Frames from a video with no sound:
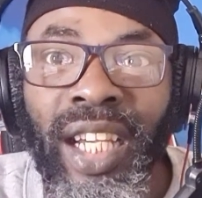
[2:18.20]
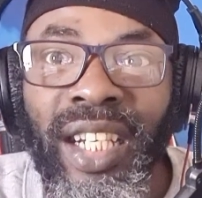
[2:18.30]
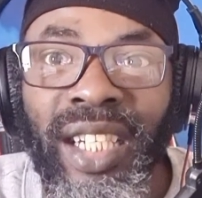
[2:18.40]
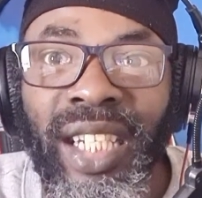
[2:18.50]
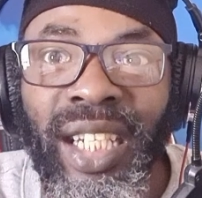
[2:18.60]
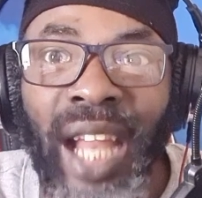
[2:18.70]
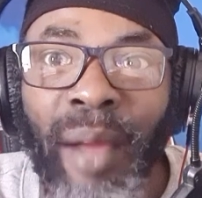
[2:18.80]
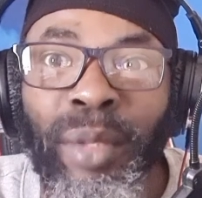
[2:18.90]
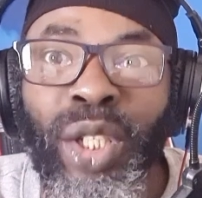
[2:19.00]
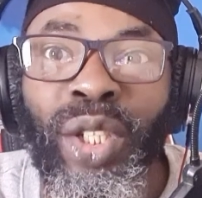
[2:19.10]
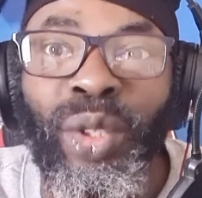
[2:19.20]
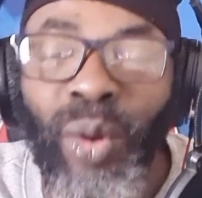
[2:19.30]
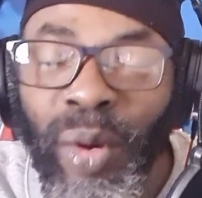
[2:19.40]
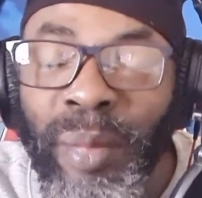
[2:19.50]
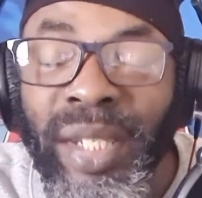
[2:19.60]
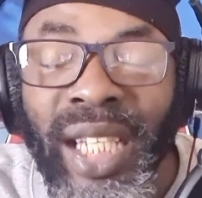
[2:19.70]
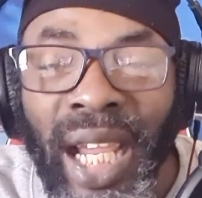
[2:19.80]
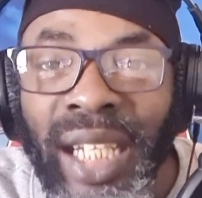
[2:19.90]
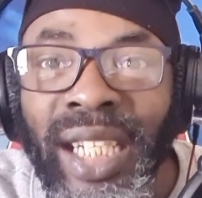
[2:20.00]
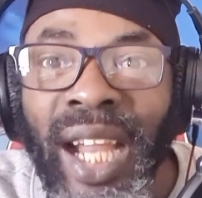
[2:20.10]
you know, see, I'm sure him
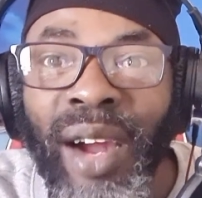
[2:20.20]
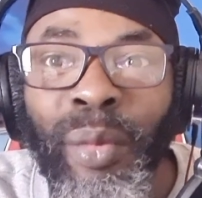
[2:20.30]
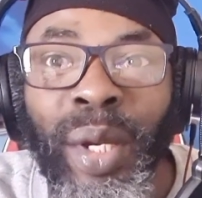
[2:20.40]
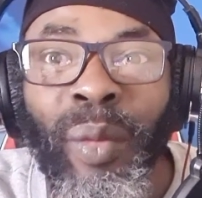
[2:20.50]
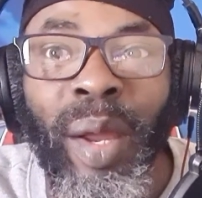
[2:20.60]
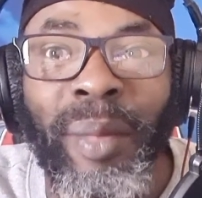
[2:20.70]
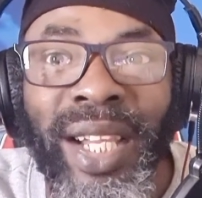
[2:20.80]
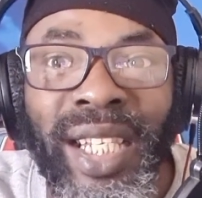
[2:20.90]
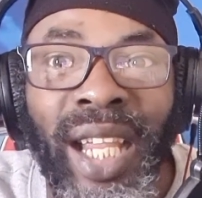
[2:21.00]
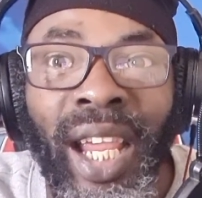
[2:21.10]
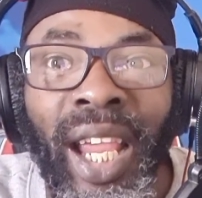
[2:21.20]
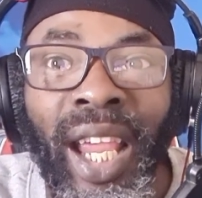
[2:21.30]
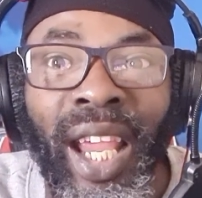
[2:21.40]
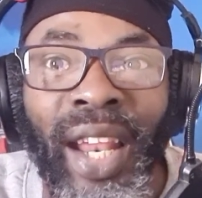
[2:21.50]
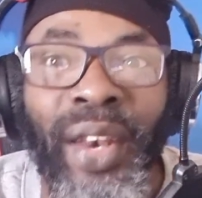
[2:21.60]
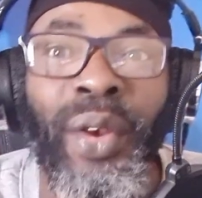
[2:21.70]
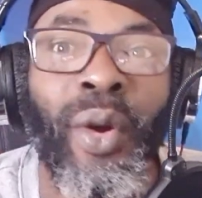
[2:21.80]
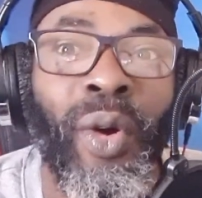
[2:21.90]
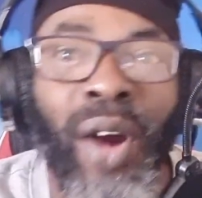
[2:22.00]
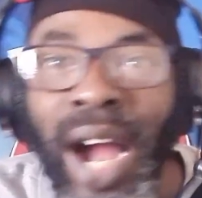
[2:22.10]
say it in a way where him say,
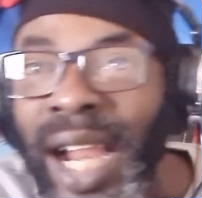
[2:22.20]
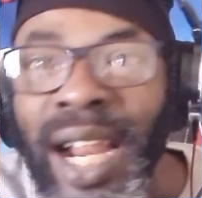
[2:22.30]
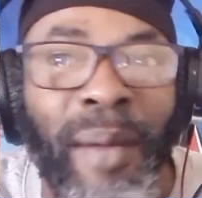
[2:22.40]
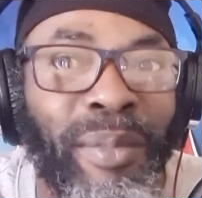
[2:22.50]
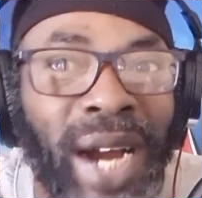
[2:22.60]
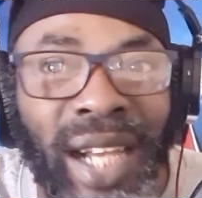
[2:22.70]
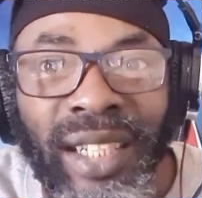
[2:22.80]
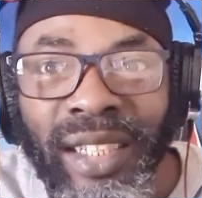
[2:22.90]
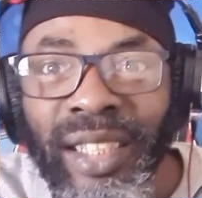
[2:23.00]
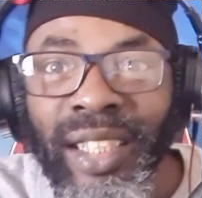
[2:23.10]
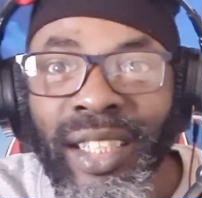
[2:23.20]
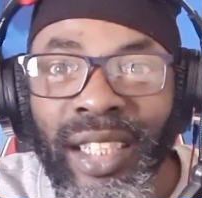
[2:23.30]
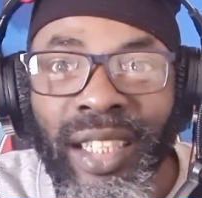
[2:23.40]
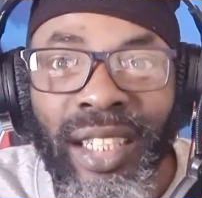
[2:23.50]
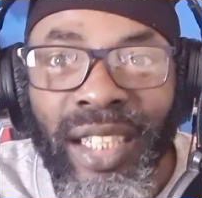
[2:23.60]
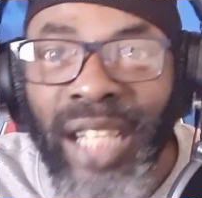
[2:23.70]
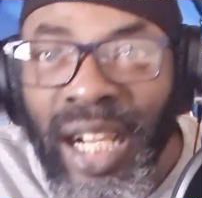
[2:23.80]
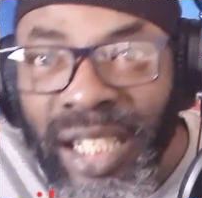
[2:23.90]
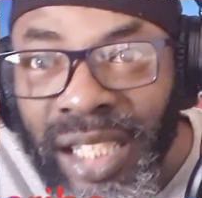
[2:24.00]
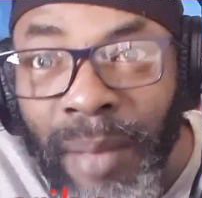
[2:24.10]
no other man
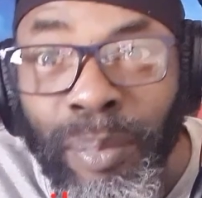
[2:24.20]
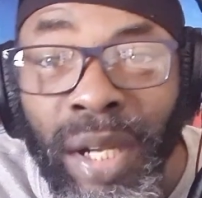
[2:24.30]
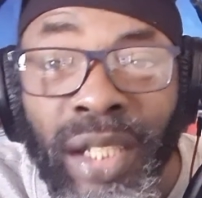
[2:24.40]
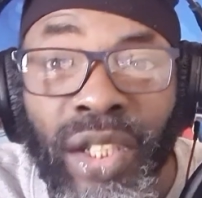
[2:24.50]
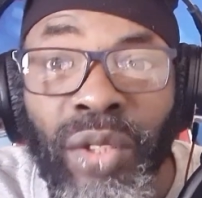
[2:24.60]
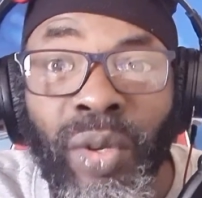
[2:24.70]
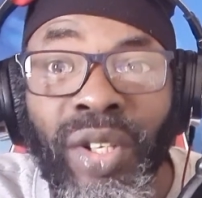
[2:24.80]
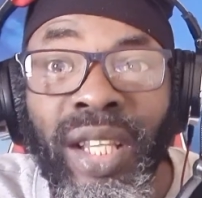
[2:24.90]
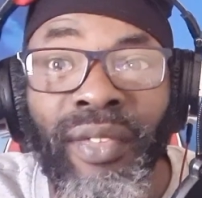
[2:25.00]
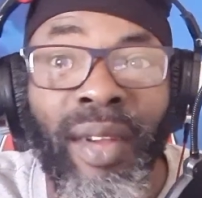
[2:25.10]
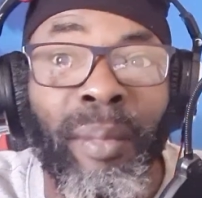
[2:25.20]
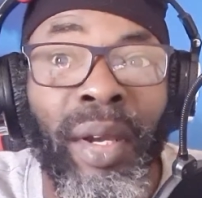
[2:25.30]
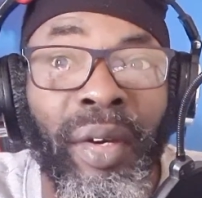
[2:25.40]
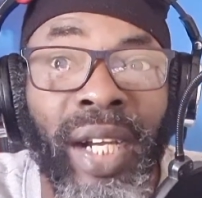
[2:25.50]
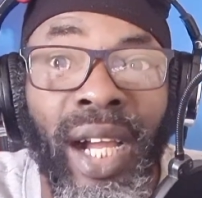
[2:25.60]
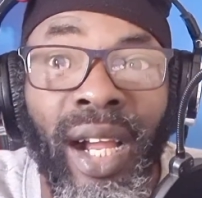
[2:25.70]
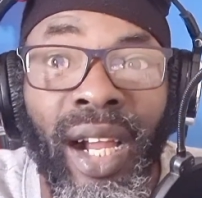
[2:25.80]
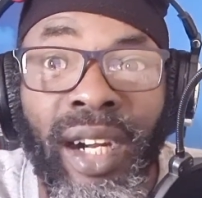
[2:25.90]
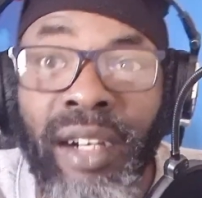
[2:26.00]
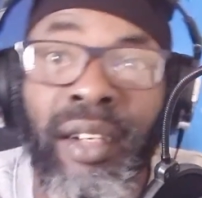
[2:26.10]
shall step on the shores of America
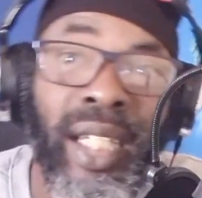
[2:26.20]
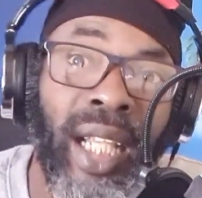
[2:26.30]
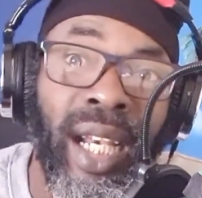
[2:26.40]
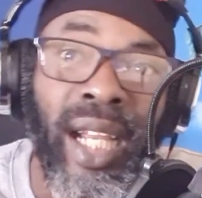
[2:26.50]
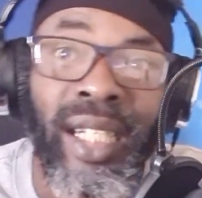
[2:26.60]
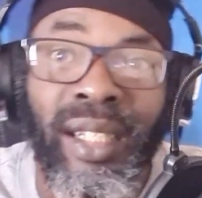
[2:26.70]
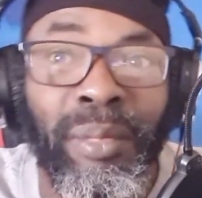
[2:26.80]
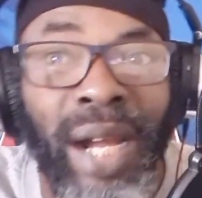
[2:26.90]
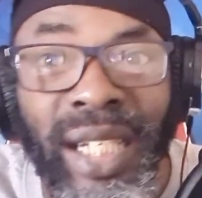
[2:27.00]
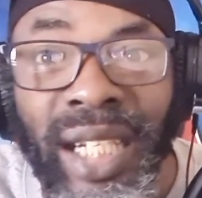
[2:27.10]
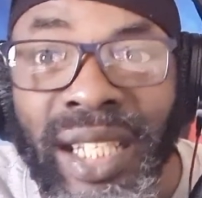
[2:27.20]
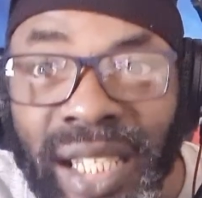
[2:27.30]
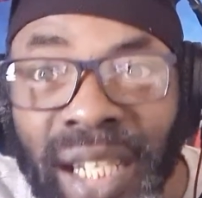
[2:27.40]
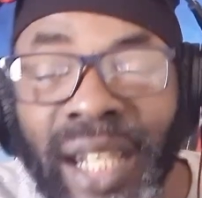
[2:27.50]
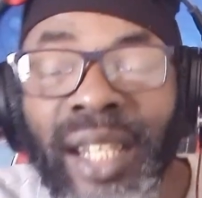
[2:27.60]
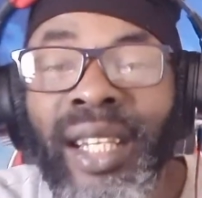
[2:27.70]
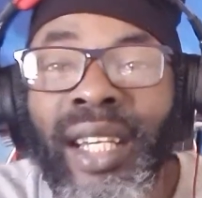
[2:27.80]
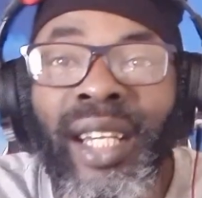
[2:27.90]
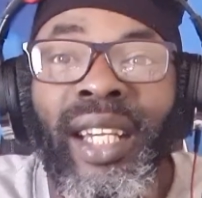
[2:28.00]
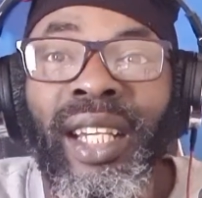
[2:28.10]
greater than His Majesty.
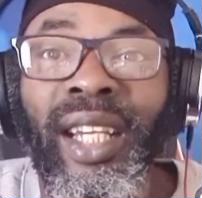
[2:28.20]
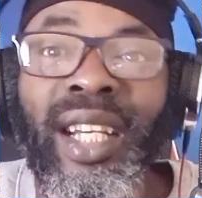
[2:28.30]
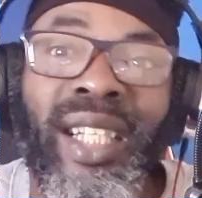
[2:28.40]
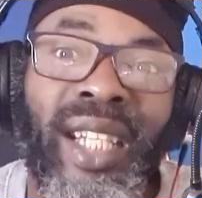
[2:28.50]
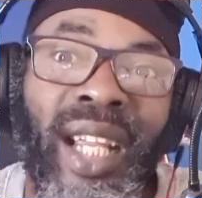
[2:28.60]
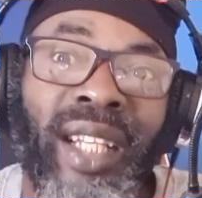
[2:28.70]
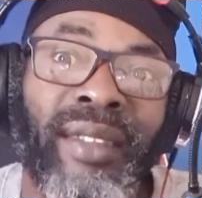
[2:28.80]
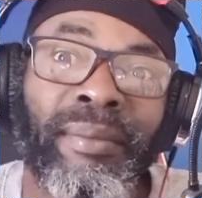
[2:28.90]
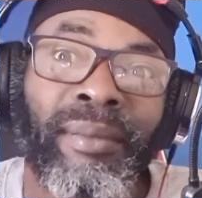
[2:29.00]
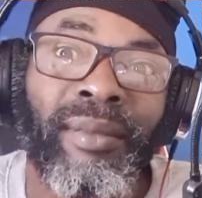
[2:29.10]
You know, see,